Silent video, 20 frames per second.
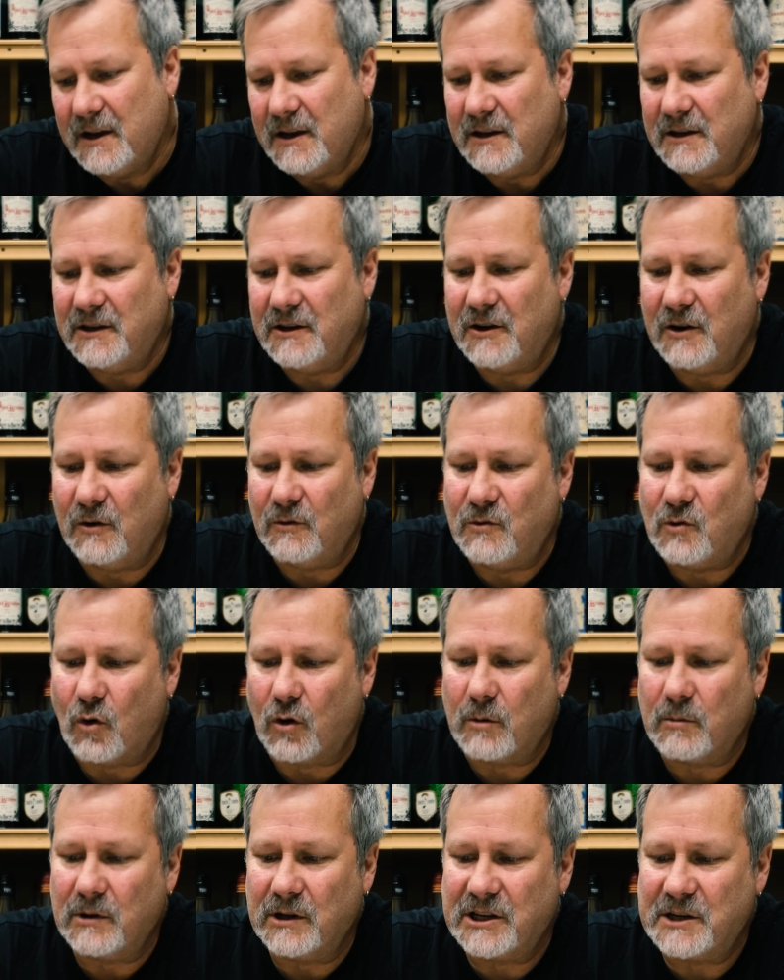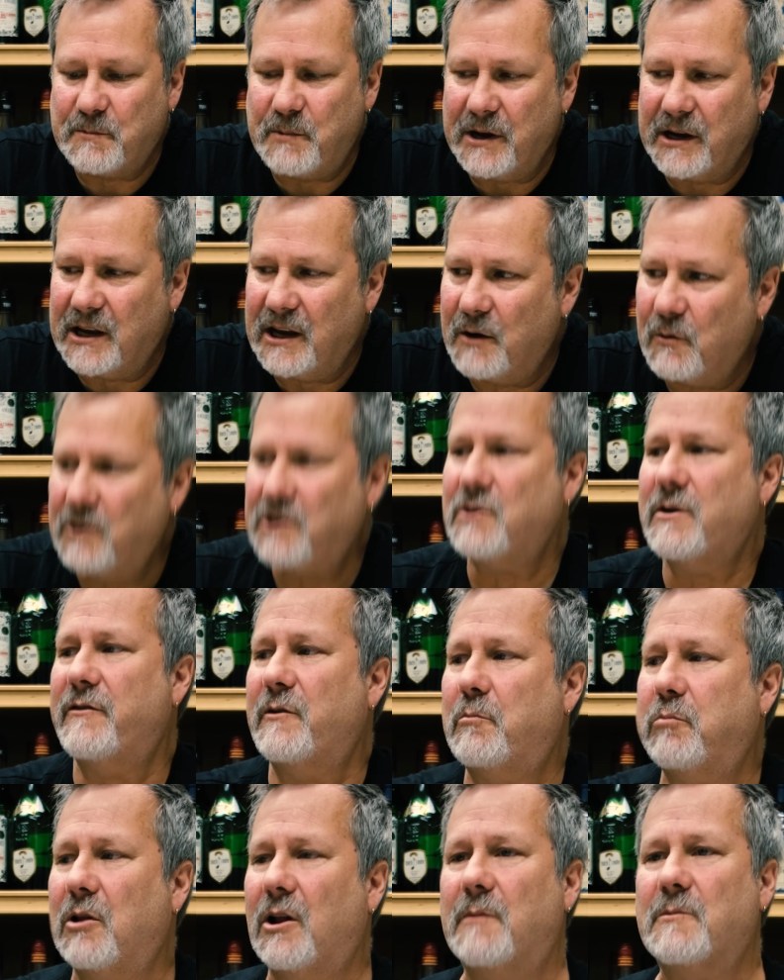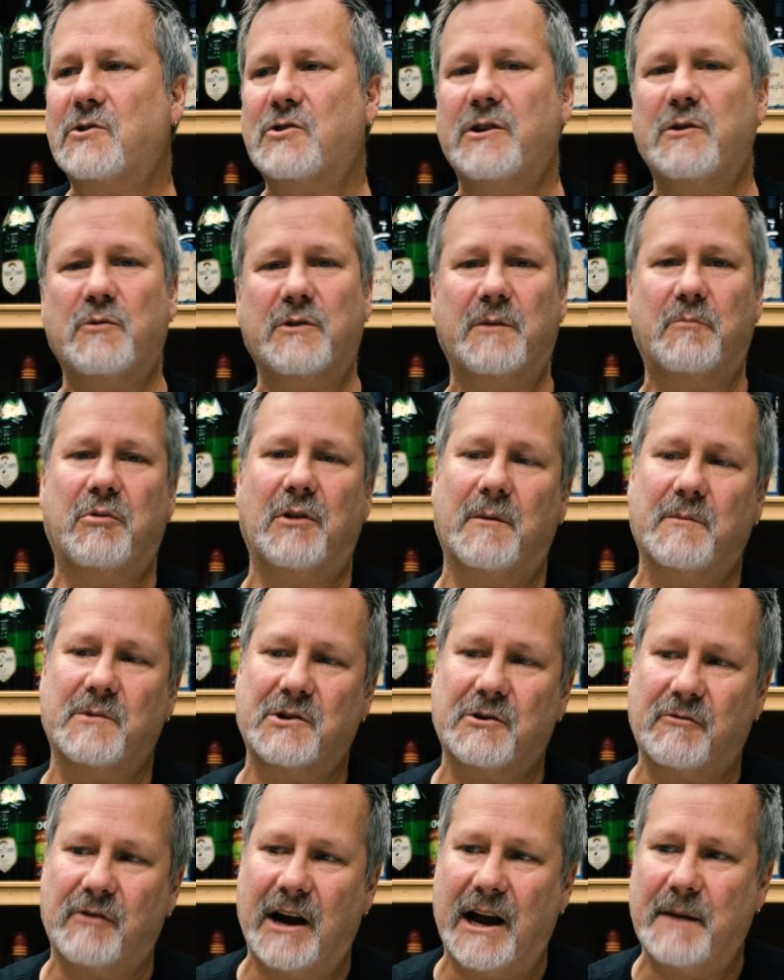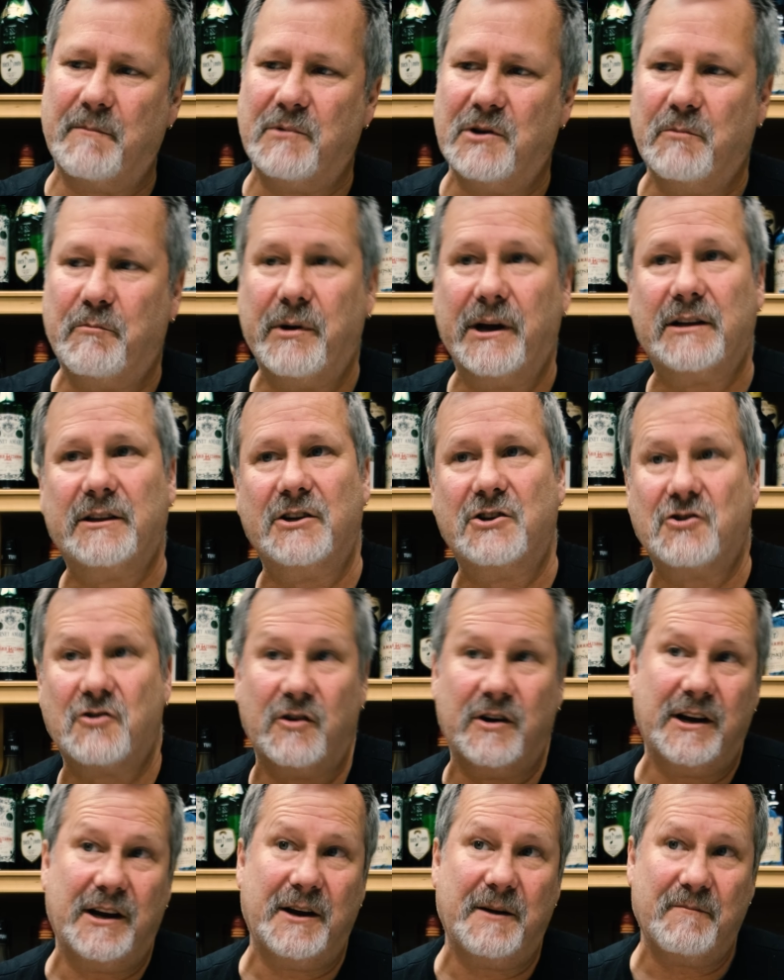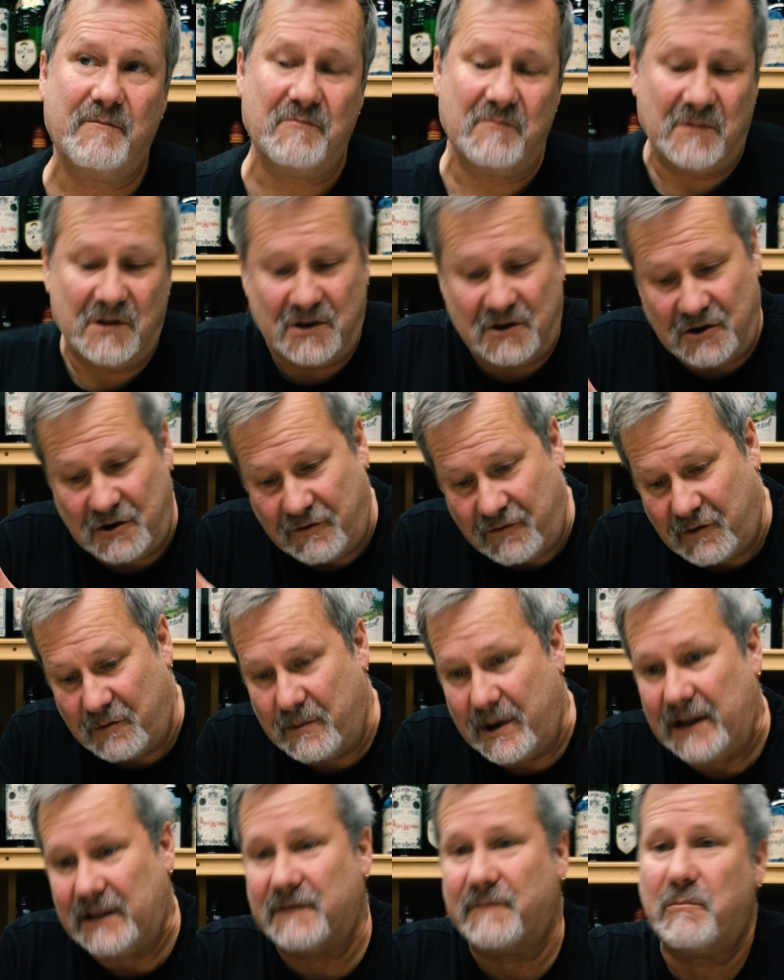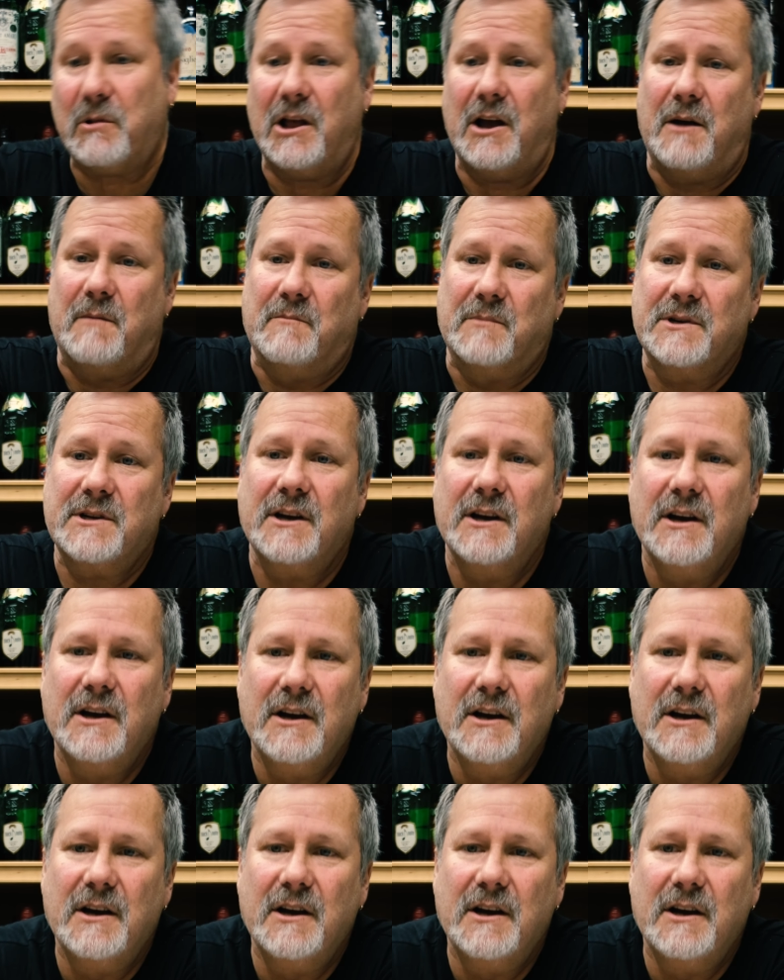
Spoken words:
normally speaking, when you have a plum tree where the plums are ripe, you pick the tree, you ferment the plums.